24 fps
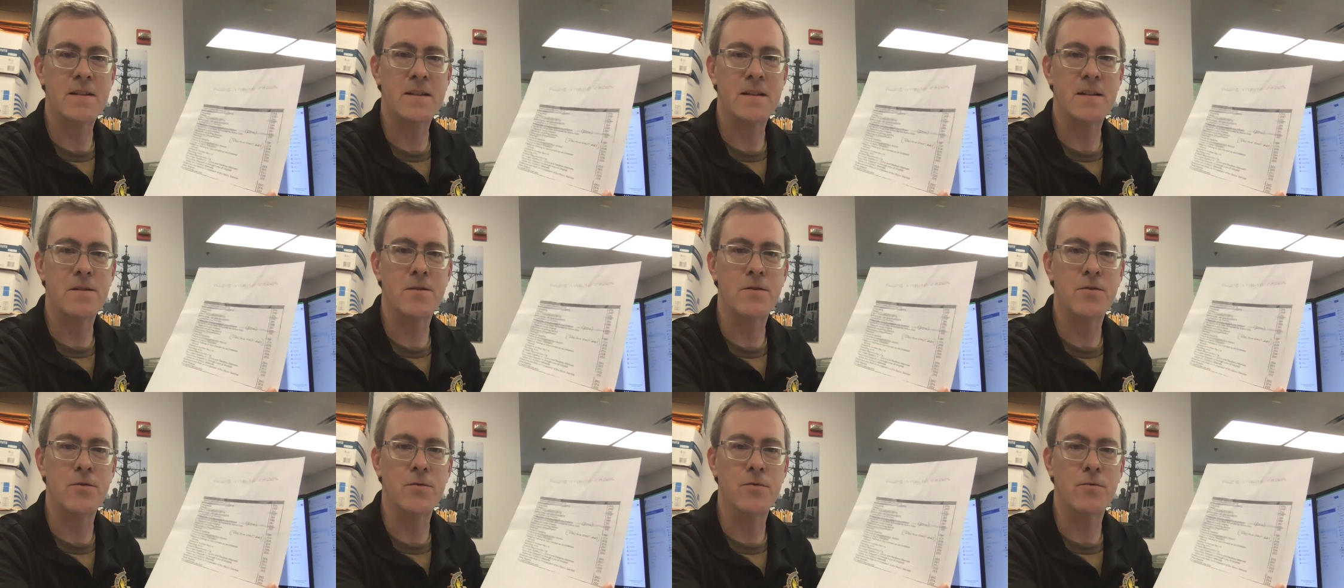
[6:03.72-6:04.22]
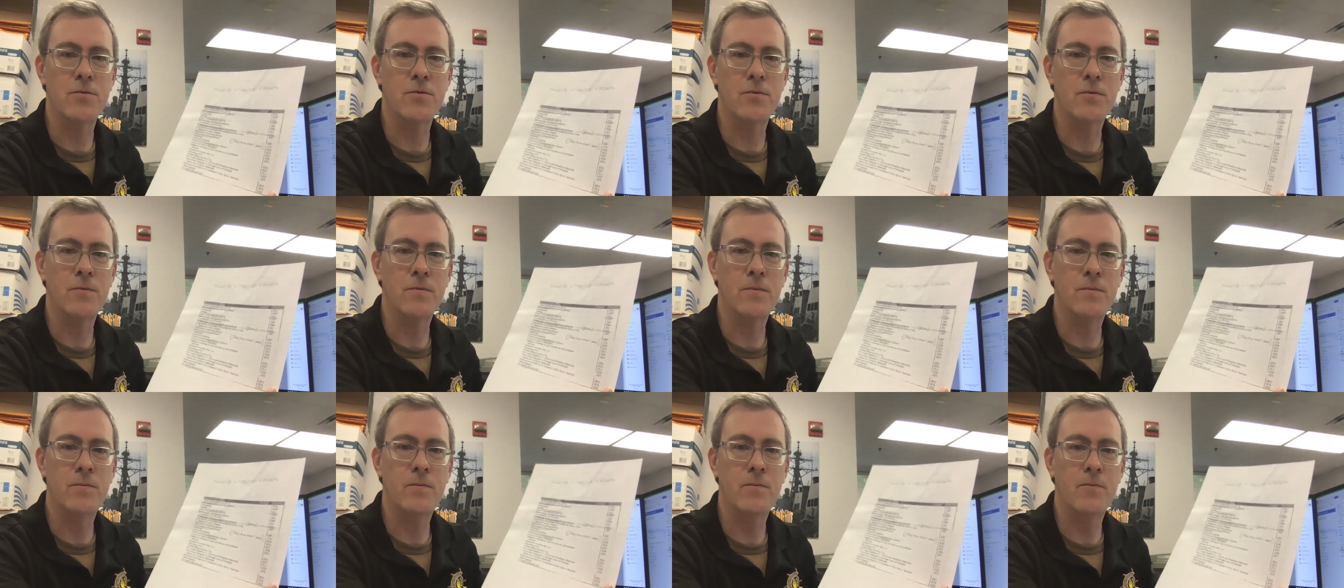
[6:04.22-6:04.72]
into
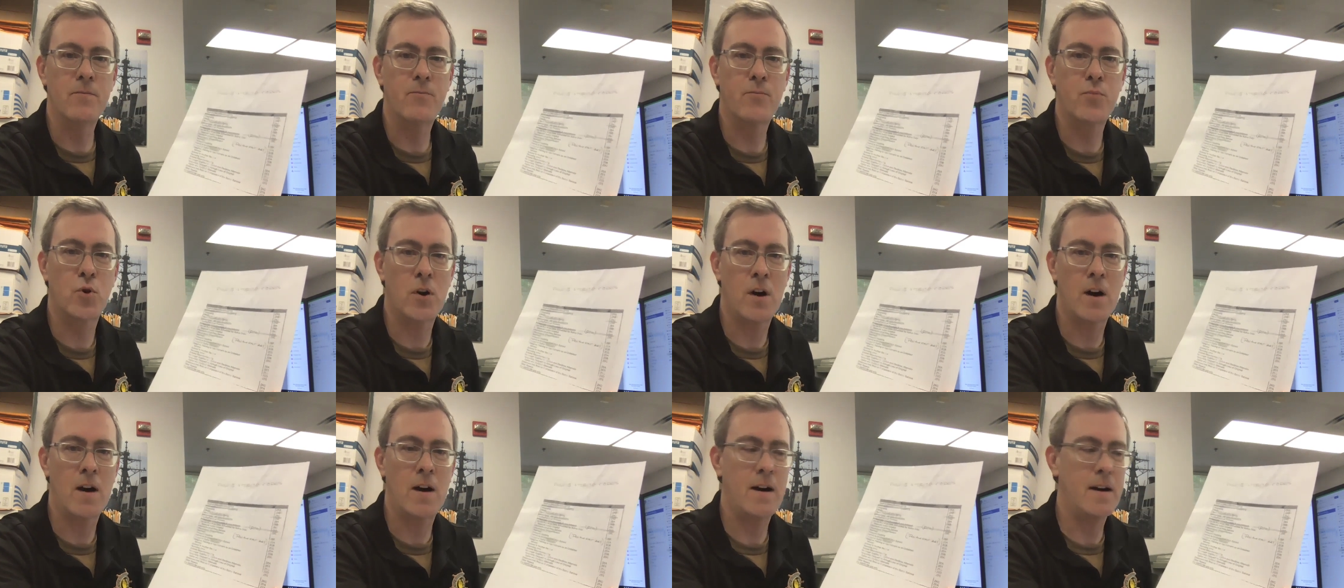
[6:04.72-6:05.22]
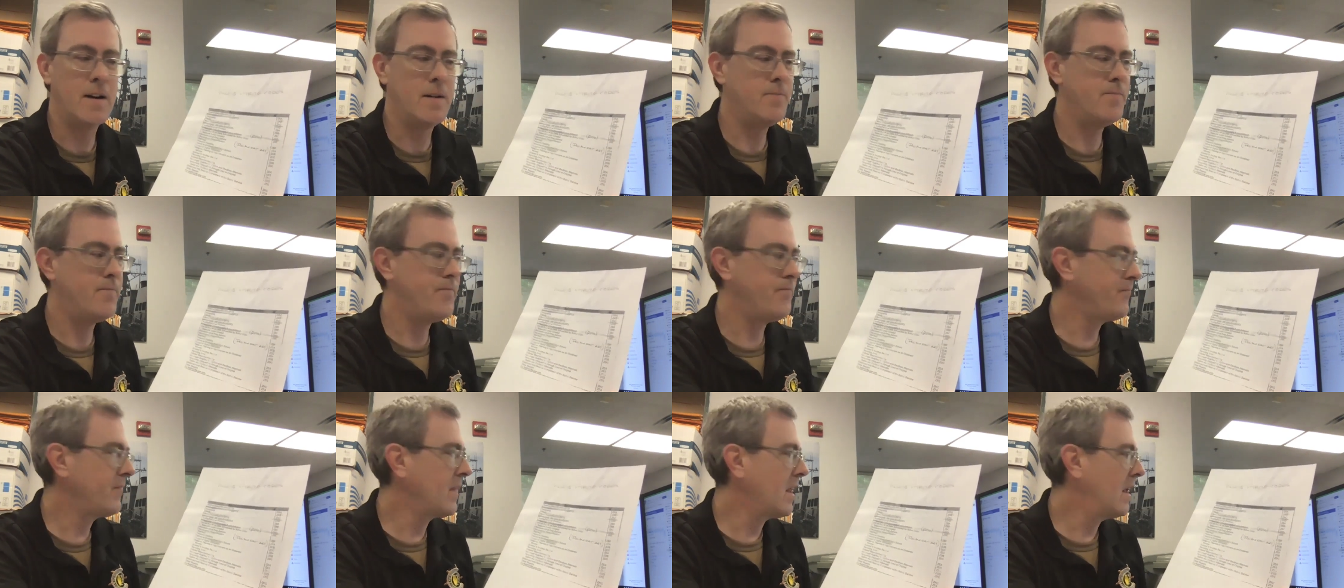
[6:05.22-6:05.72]
Pride.
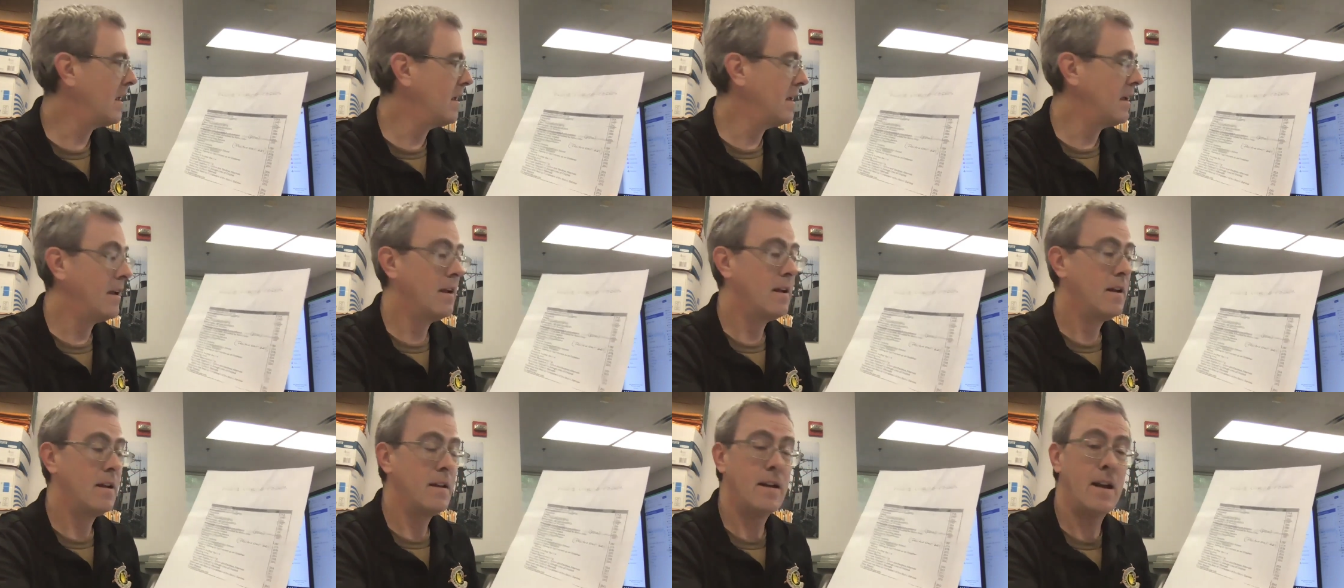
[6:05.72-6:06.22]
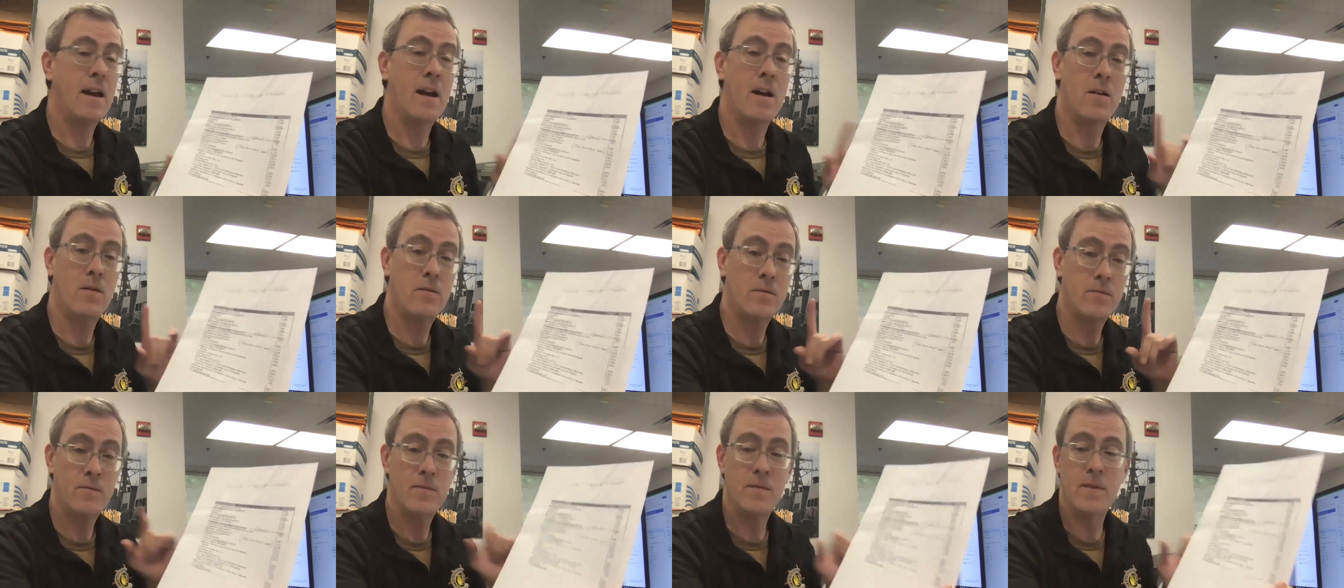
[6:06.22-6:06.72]
Now,
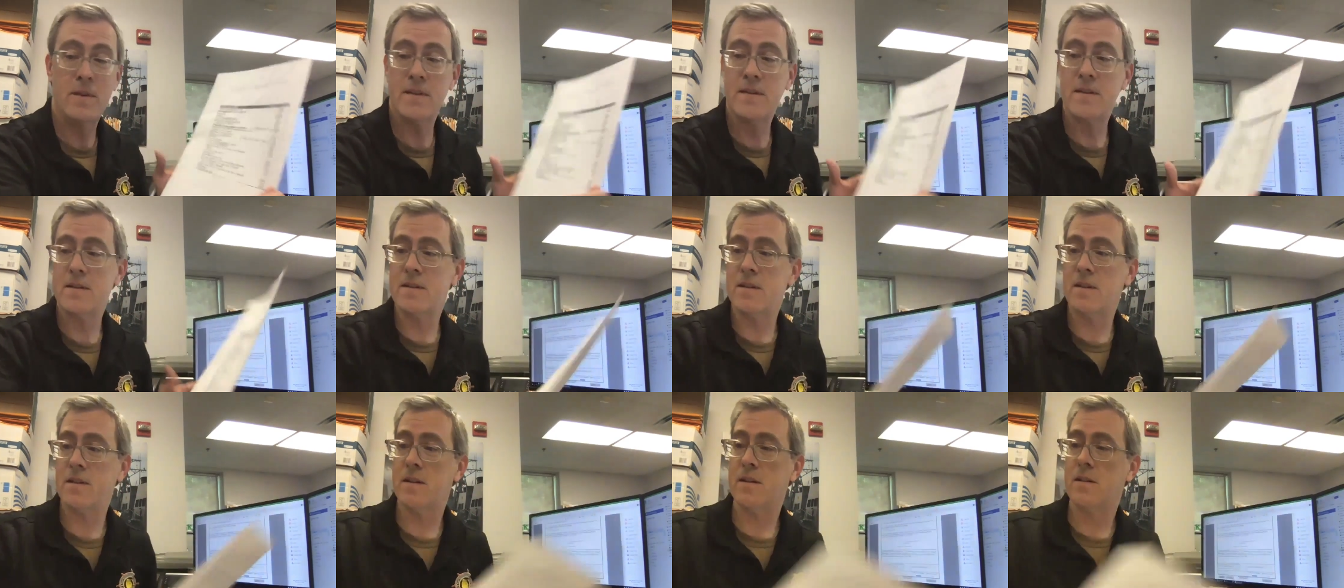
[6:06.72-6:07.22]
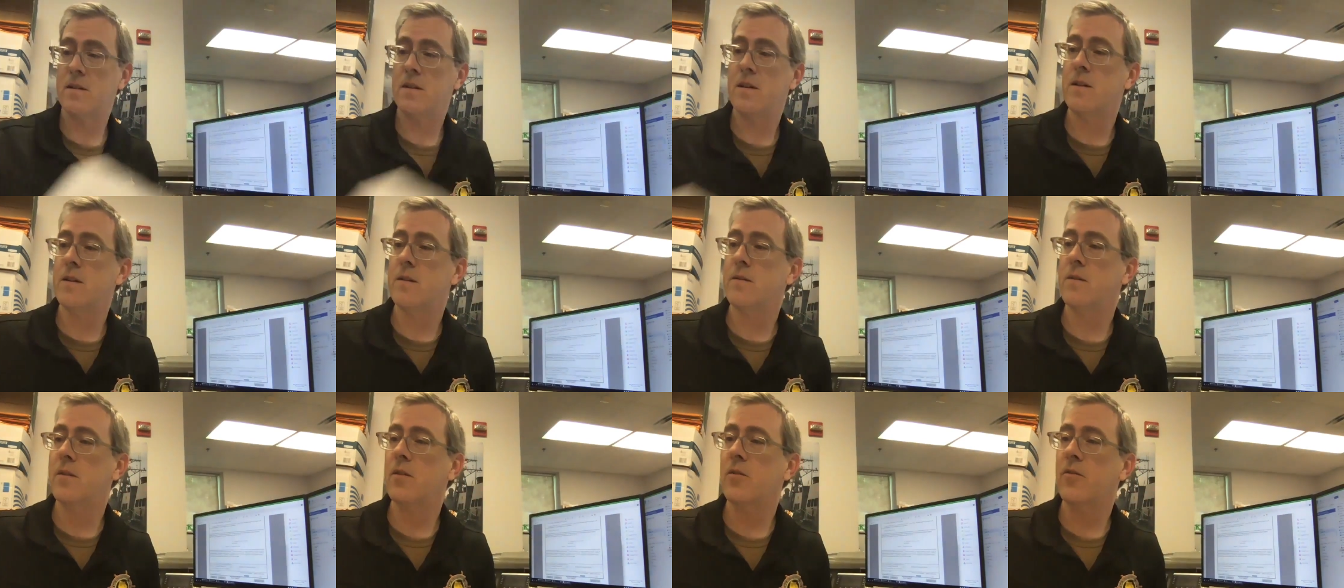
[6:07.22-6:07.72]
this is the
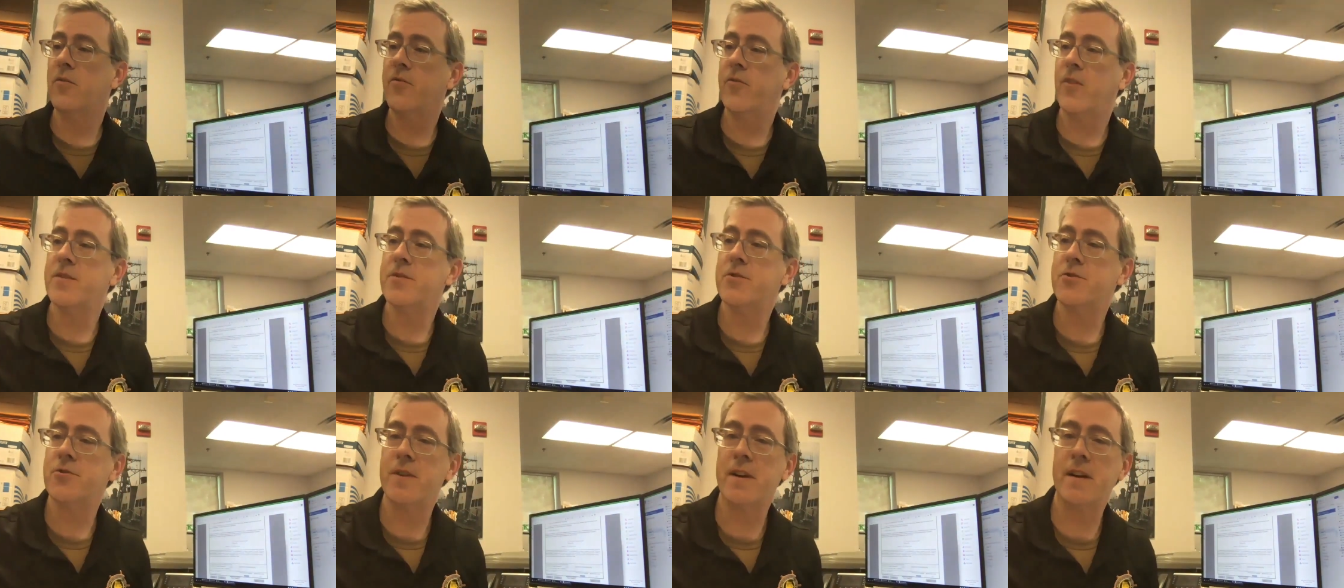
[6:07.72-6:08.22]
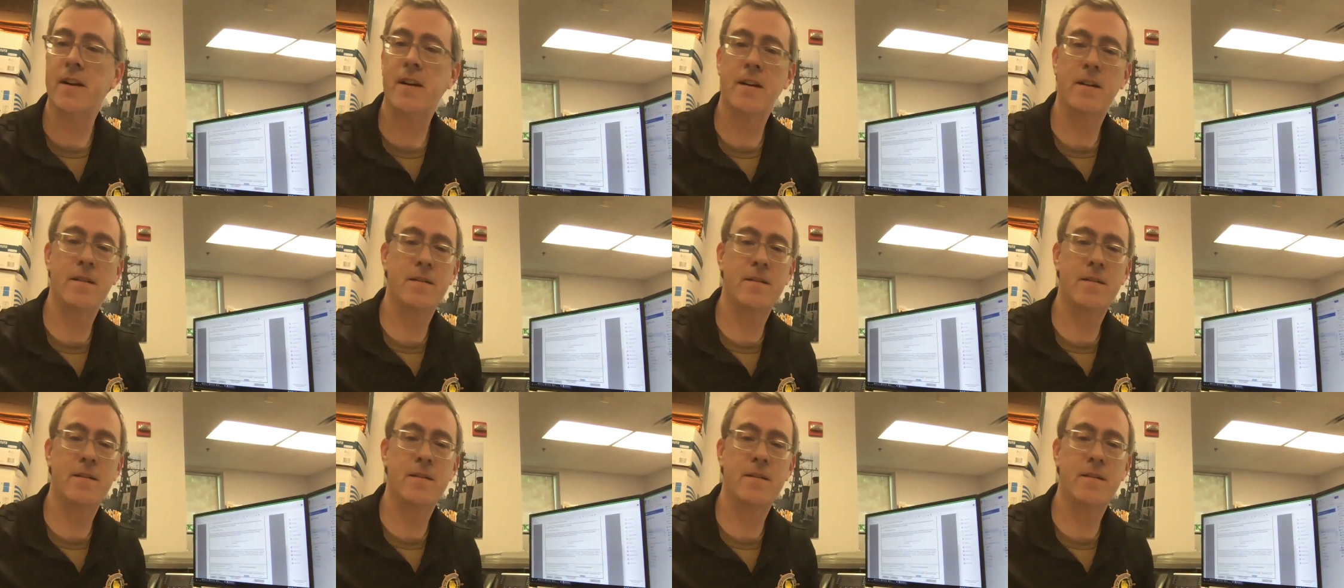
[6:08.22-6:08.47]
good little fun trick.